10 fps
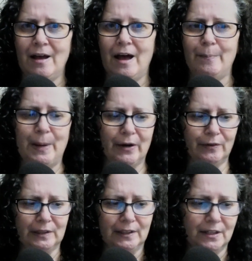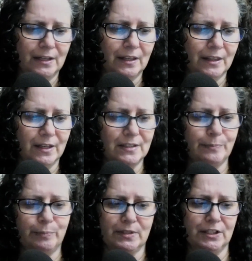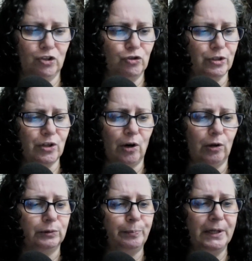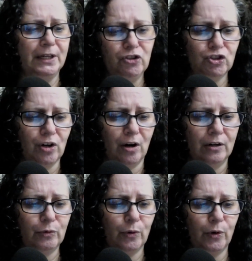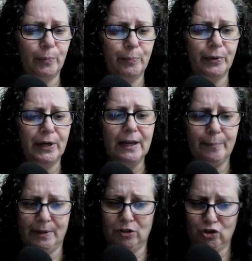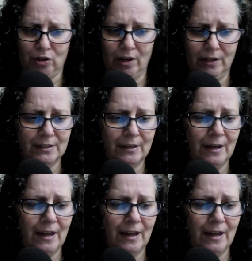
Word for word: Apparently, this procedure is called P-shot or Priapus shot,